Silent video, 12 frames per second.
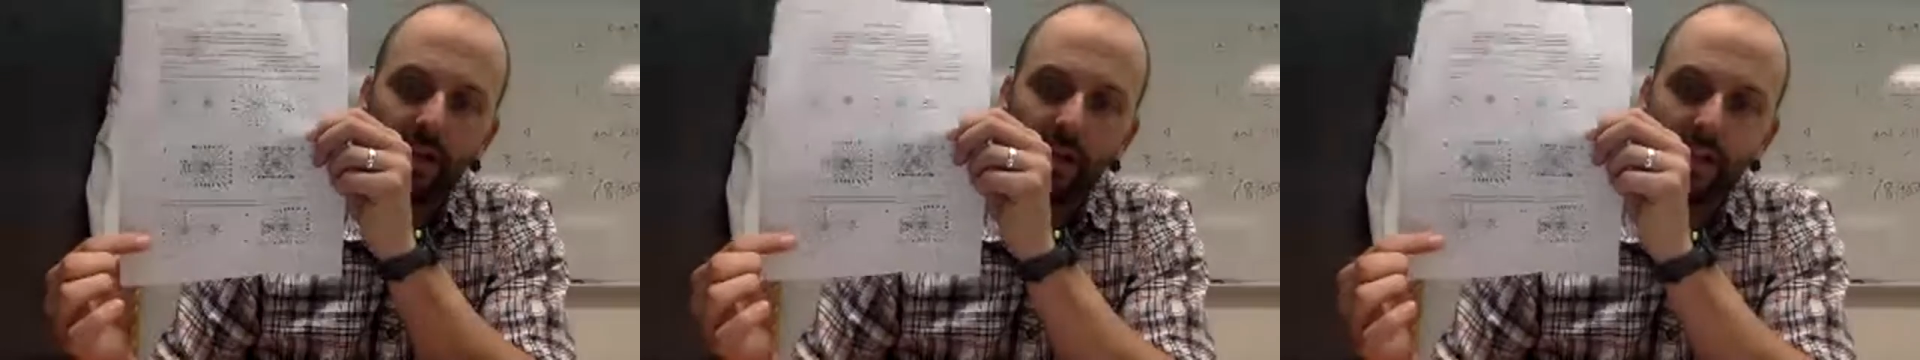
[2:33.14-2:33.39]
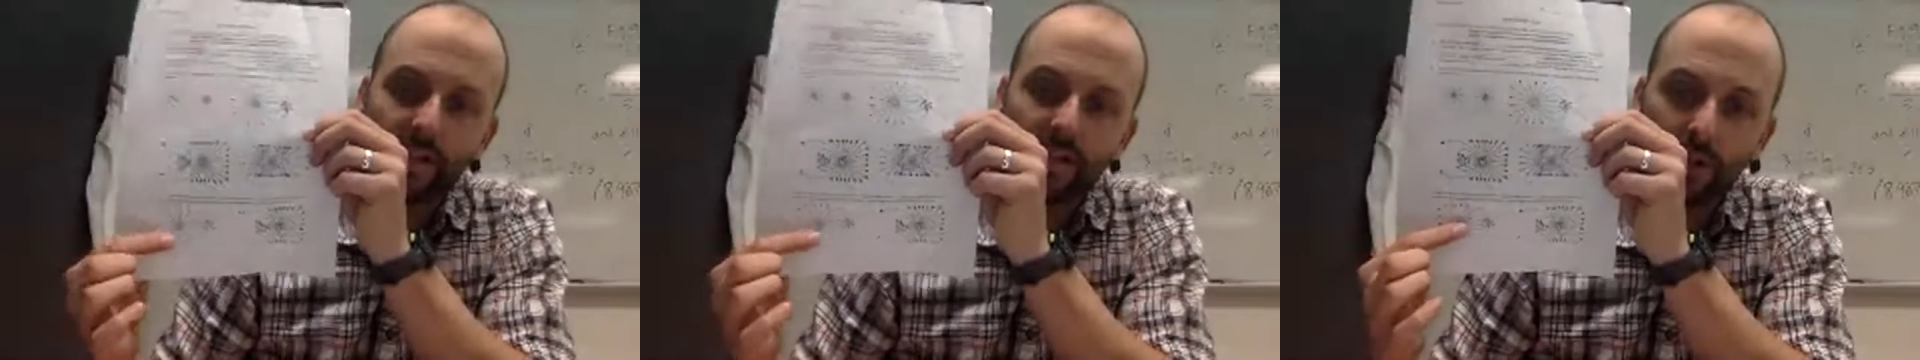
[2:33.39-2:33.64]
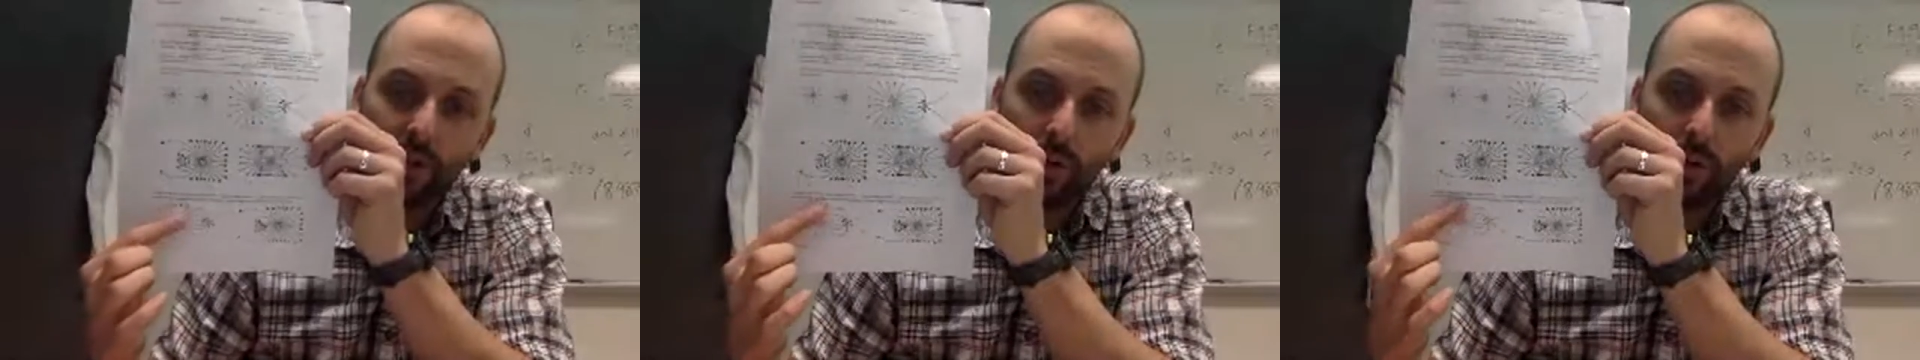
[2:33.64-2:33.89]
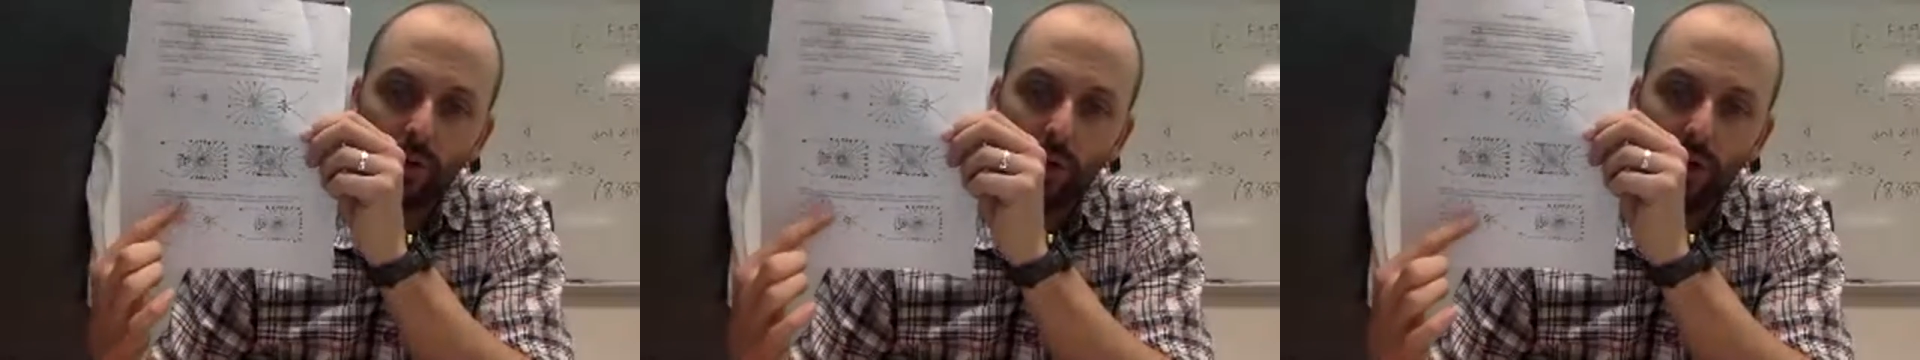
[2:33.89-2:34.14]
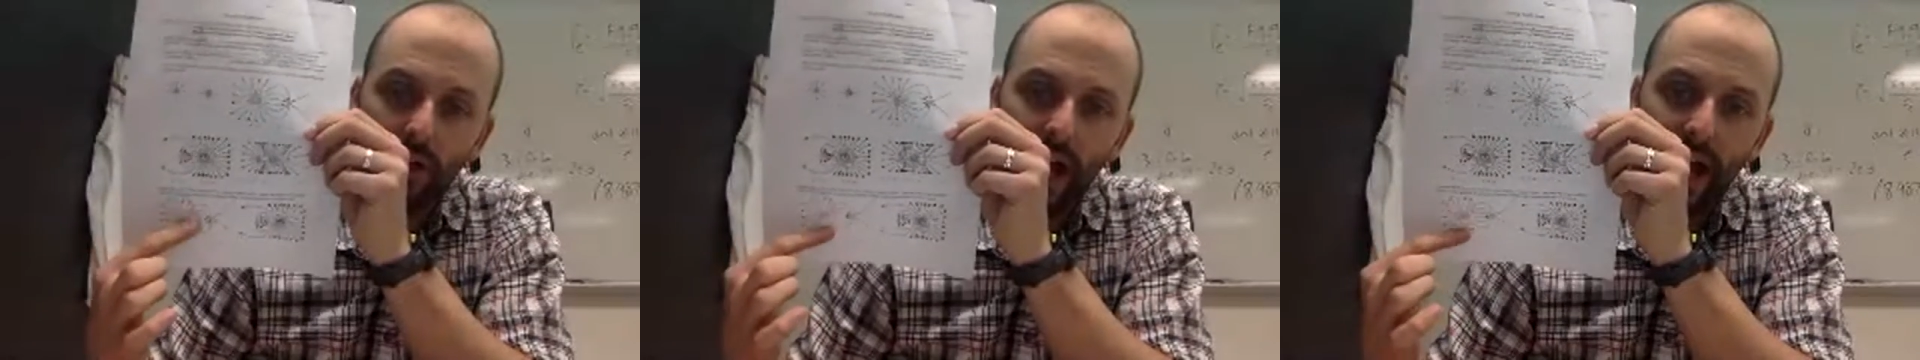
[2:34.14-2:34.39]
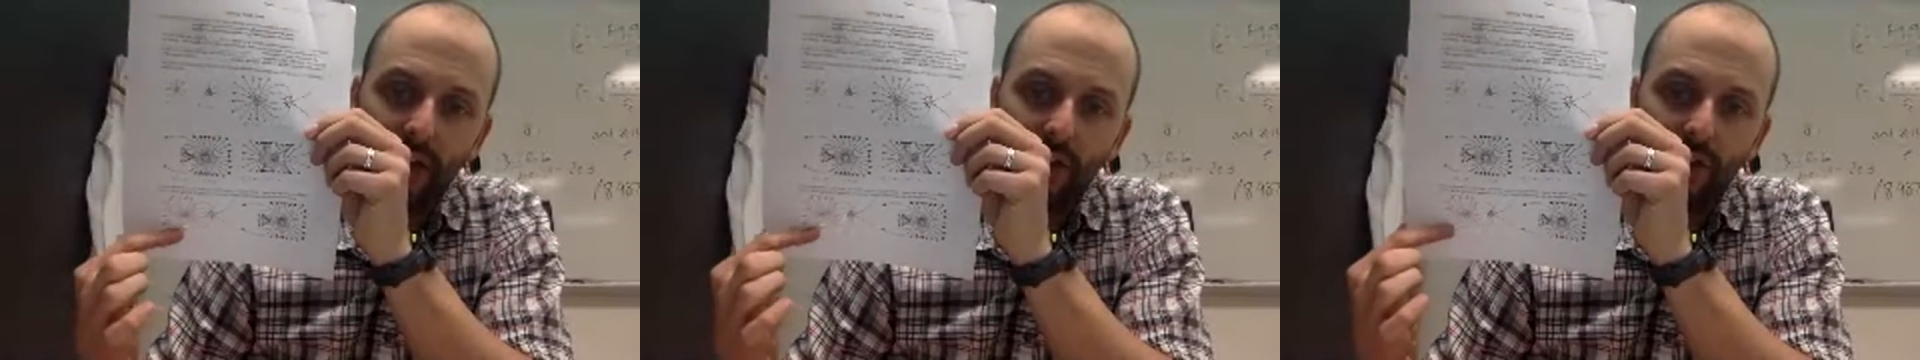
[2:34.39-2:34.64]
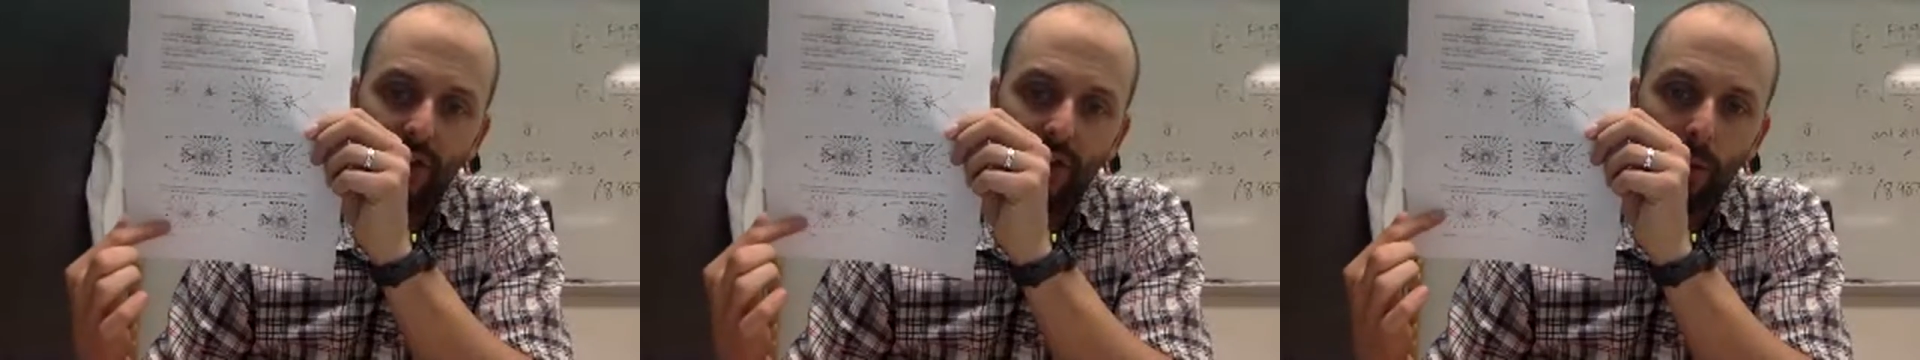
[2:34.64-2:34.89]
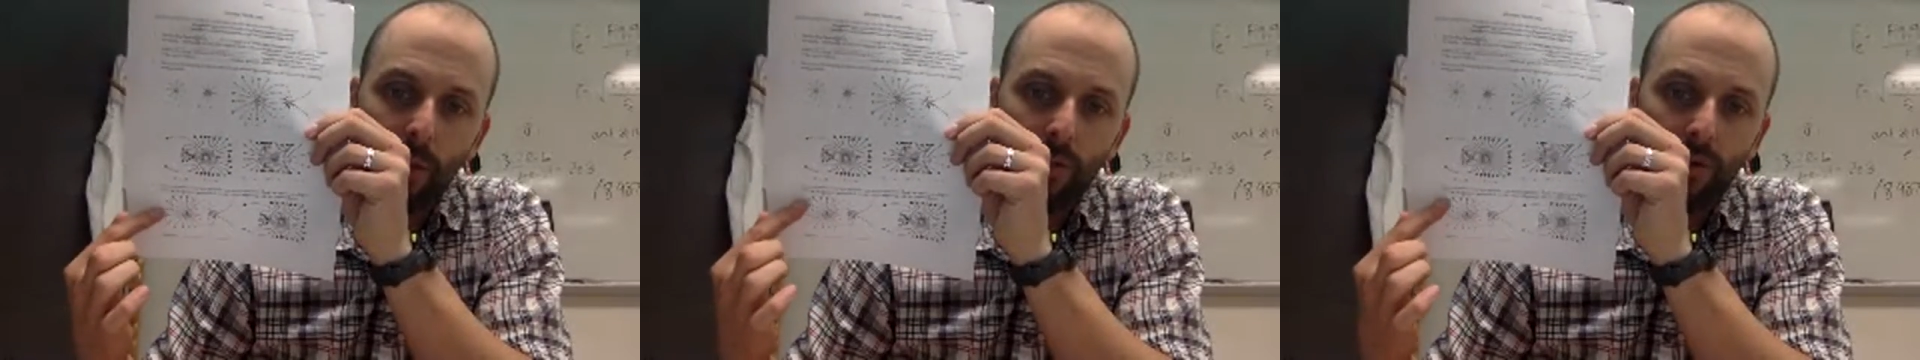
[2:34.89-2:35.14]
is you look at the
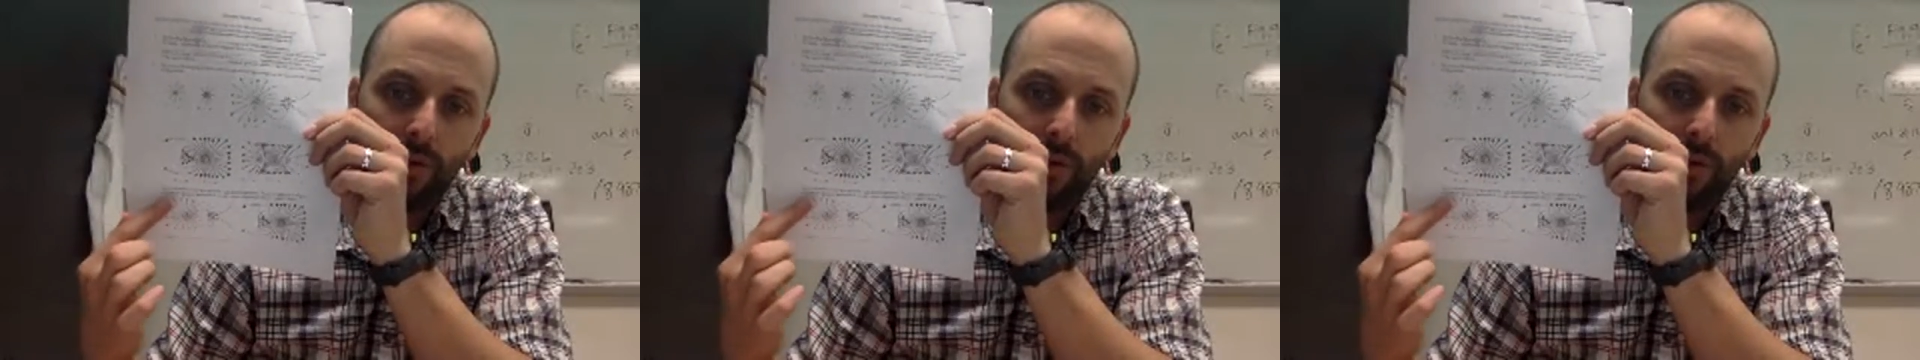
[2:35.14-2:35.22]
number